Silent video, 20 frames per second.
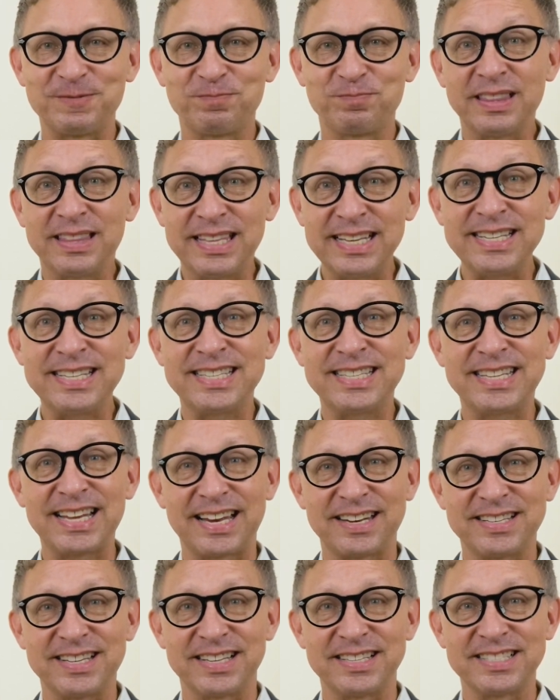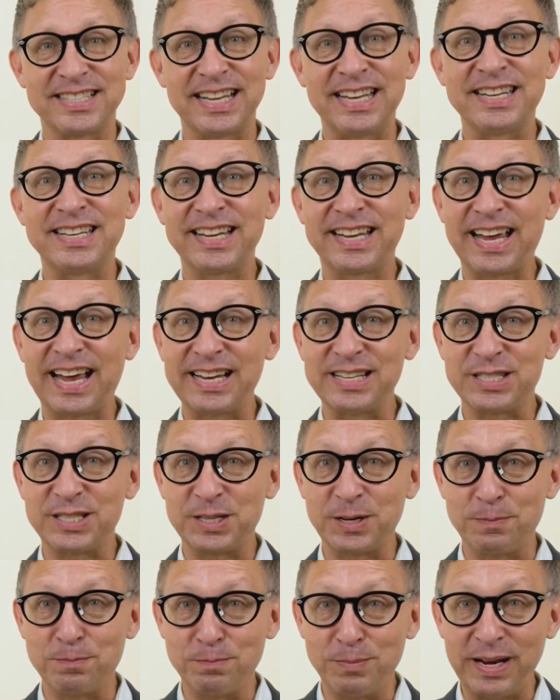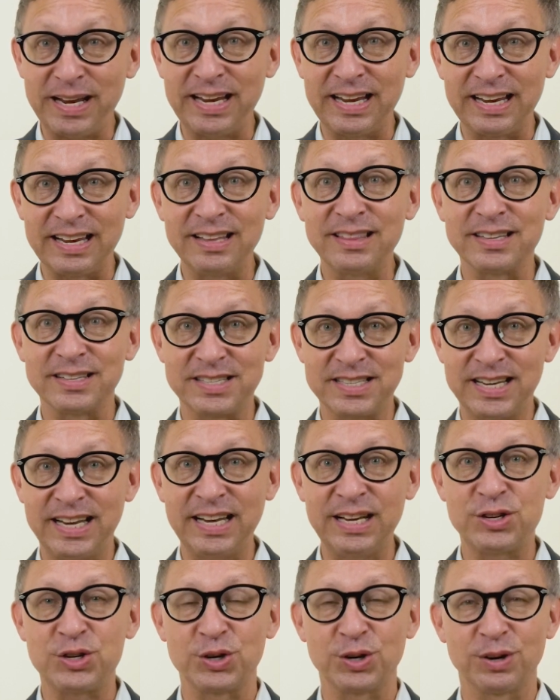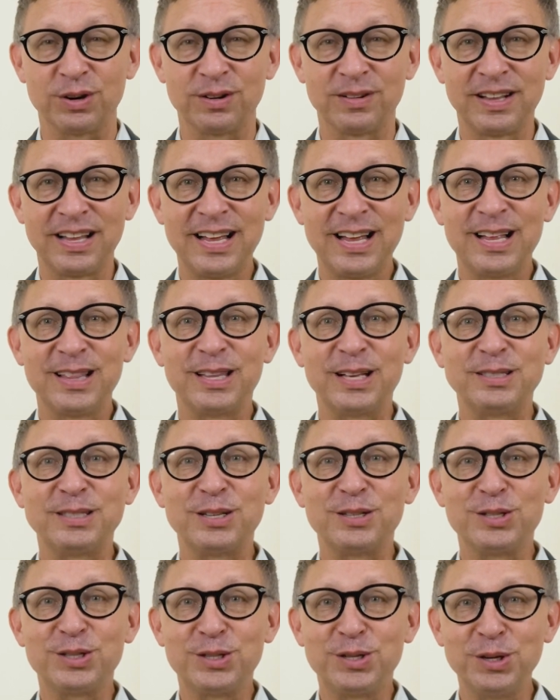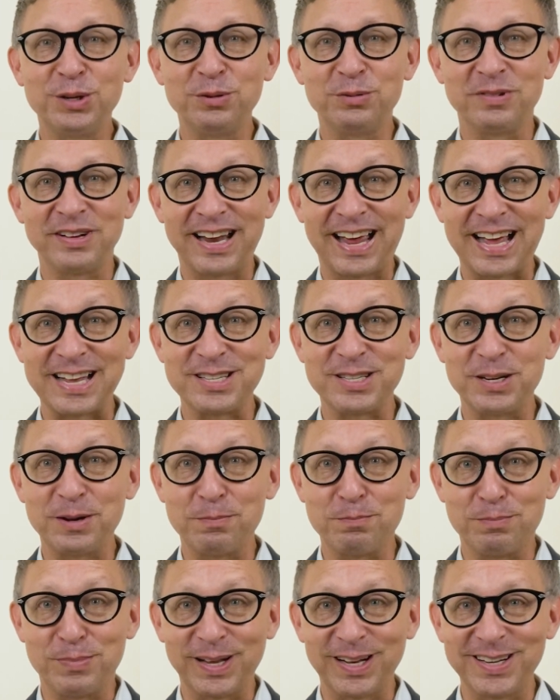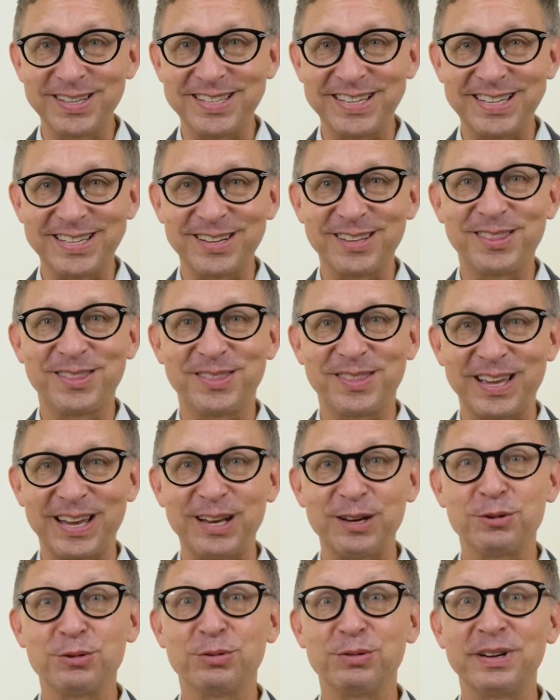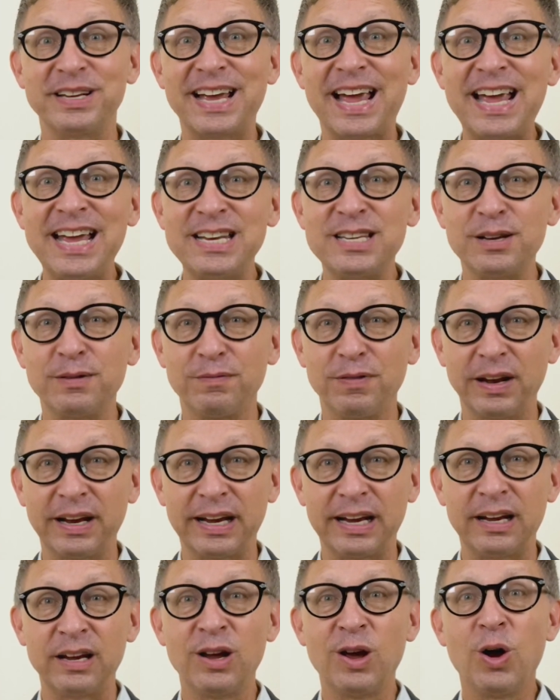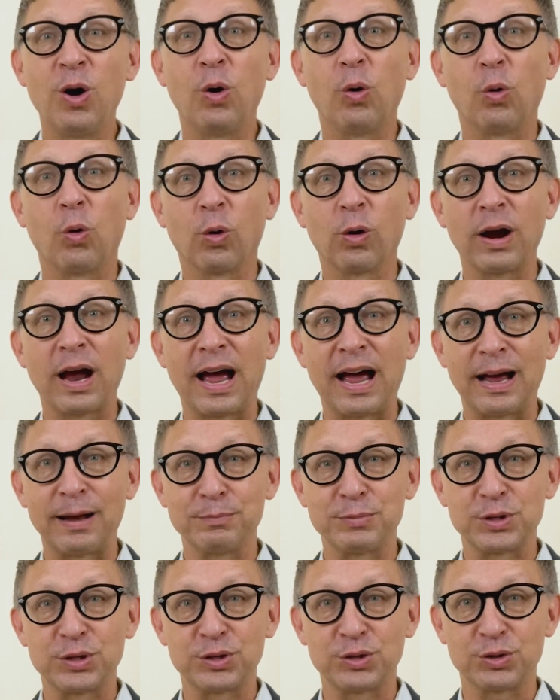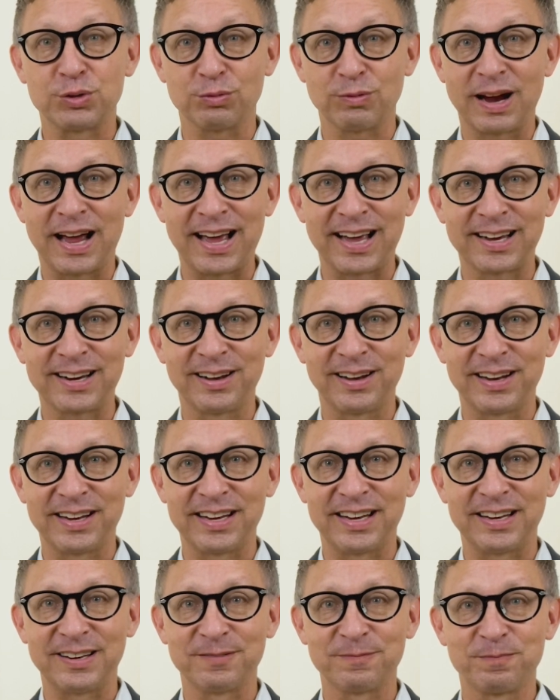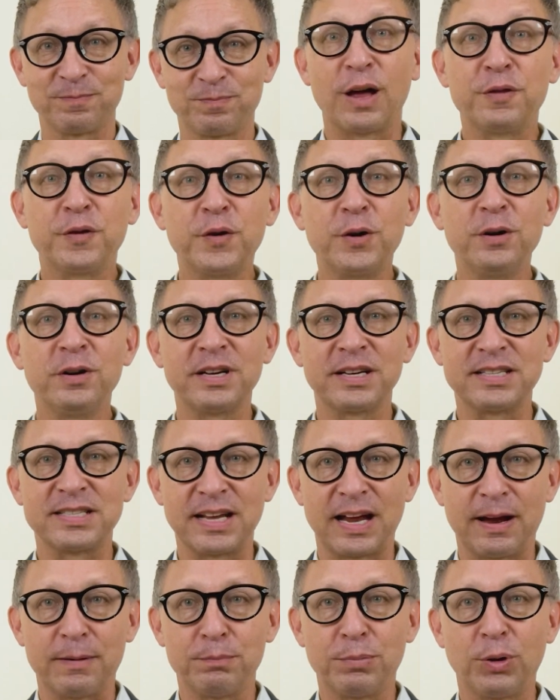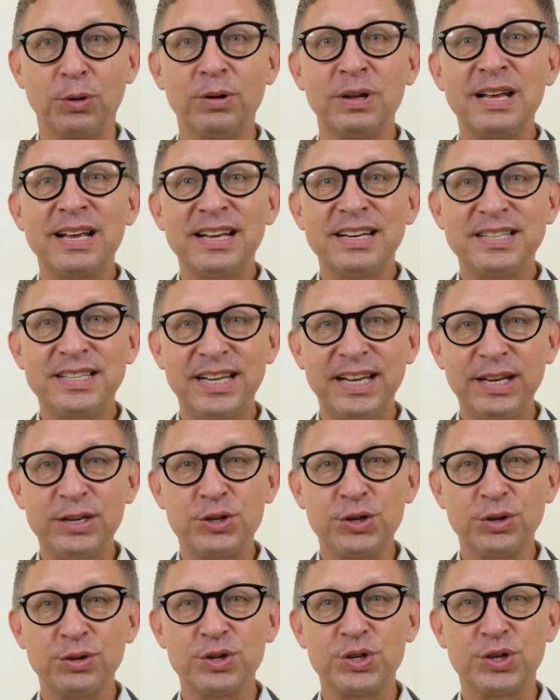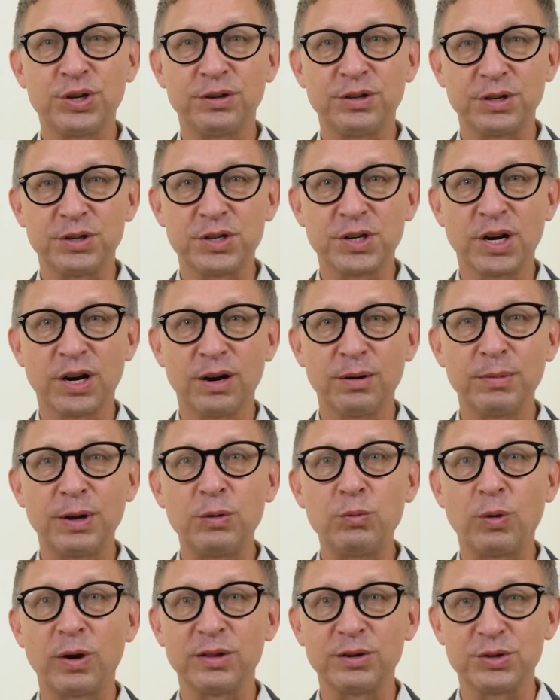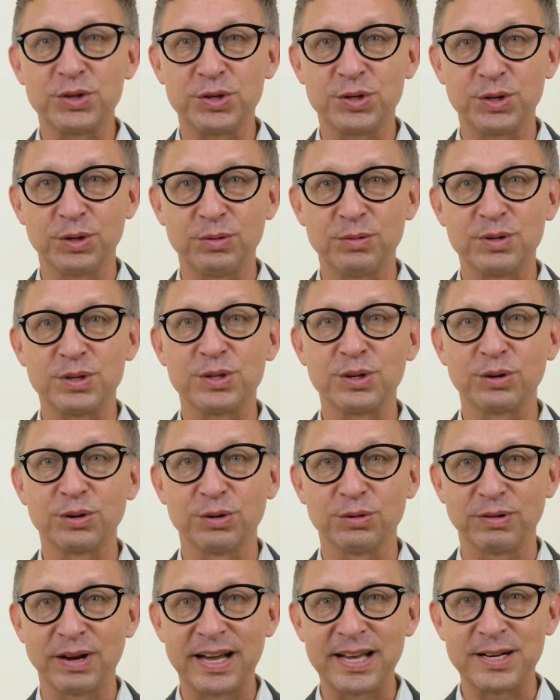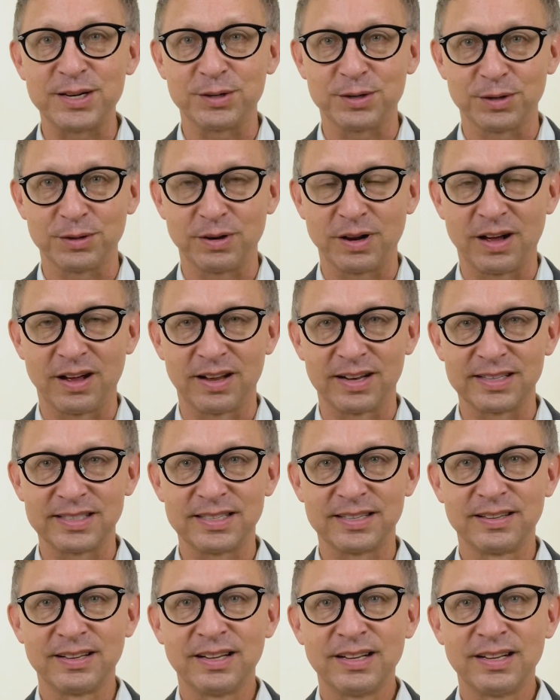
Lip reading: This sentence indicates to me, the teacher, that the student has an ability to think creatively or abstractly. A third example, teachers should determine whether students are graded or not.